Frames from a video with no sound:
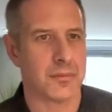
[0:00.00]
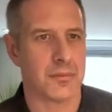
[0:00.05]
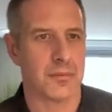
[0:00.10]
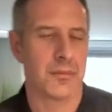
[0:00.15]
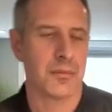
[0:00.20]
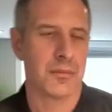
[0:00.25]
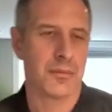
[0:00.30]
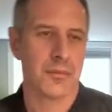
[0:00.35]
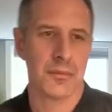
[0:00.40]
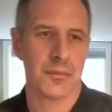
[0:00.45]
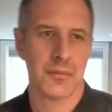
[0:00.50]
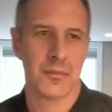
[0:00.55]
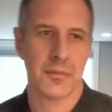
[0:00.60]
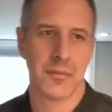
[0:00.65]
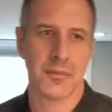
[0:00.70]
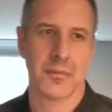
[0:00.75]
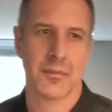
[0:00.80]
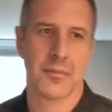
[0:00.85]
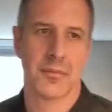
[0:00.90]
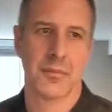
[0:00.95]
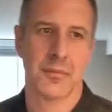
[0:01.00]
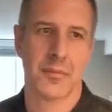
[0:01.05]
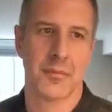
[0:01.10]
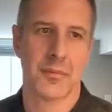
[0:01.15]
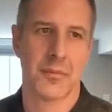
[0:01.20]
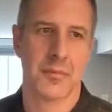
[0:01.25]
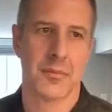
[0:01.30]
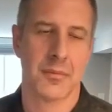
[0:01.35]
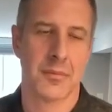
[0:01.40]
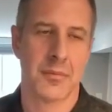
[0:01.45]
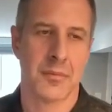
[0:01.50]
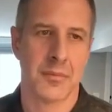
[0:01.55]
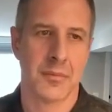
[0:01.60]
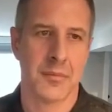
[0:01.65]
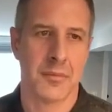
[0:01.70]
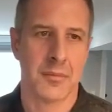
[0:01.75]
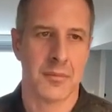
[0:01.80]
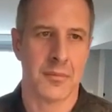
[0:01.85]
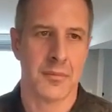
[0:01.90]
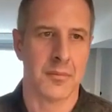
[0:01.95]

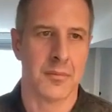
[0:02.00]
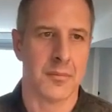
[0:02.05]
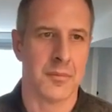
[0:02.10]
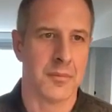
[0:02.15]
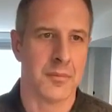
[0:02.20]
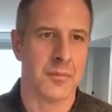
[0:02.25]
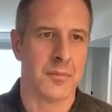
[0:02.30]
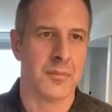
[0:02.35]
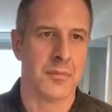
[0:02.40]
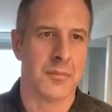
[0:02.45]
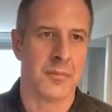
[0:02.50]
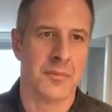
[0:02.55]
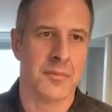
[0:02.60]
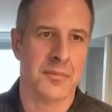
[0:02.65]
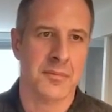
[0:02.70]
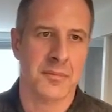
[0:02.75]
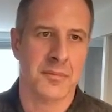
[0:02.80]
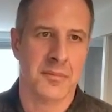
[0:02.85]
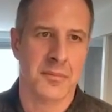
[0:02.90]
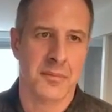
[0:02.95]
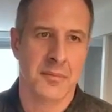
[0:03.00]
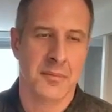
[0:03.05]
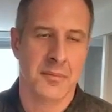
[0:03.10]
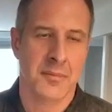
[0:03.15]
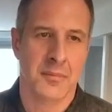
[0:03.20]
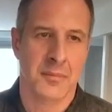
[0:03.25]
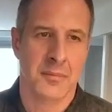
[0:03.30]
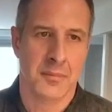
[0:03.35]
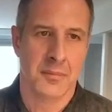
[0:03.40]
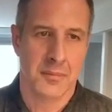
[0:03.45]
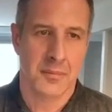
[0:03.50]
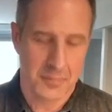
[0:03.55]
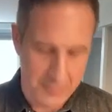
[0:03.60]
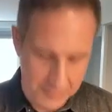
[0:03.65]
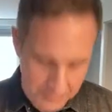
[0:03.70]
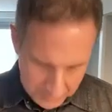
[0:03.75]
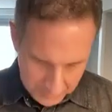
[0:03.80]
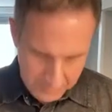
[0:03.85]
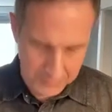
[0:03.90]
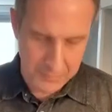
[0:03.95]

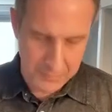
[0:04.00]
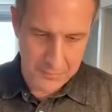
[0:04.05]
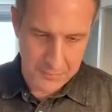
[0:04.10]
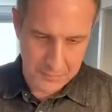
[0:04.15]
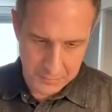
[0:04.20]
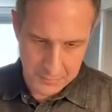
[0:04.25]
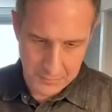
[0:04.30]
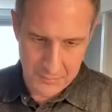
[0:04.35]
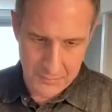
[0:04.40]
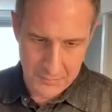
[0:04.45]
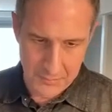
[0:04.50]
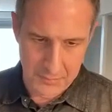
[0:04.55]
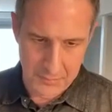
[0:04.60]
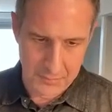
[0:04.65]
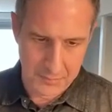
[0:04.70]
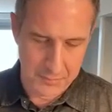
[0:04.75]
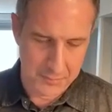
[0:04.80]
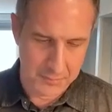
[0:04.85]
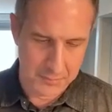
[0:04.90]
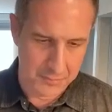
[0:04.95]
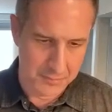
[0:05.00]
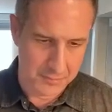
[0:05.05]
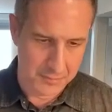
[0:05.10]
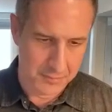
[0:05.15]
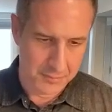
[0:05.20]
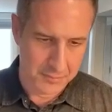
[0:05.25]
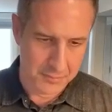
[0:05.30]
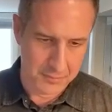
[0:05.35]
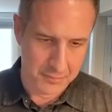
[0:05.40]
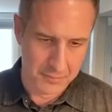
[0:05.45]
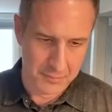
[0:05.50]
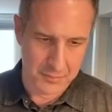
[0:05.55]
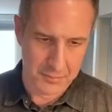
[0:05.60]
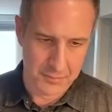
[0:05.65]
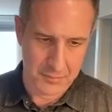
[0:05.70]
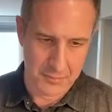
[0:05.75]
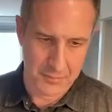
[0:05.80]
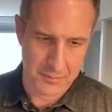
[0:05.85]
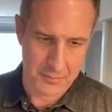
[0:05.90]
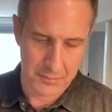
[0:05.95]

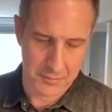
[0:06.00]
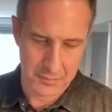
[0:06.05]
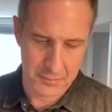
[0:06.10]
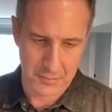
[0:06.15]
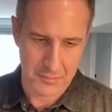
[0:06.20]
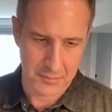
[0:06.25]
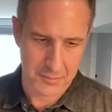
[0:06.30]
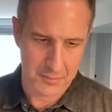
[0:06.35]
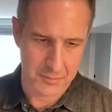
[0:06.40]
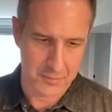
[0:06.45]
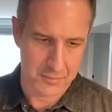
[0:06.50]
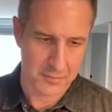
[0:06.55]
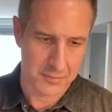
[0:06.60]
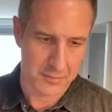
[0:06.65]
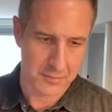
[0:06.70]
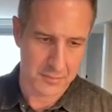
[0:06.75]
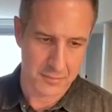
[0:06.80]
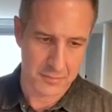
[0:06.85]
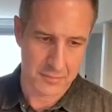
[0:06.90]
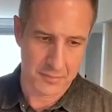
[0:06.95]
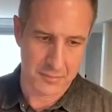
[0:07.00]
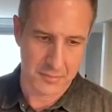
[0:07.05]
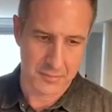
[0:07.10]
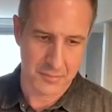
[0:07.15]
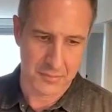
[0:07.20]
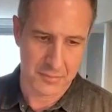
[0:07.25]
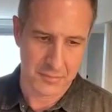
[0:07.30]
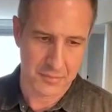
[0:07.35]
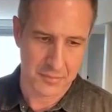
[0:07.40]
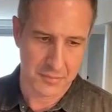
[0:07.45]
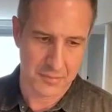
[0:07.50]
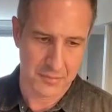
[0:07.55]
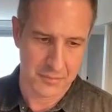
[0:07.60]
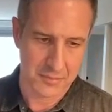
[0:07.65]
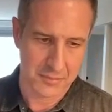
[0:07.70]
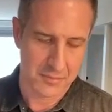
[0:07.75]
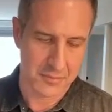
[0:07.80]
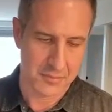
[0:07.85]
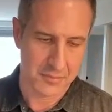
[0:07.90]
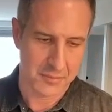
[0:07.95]
The person shown says nothing.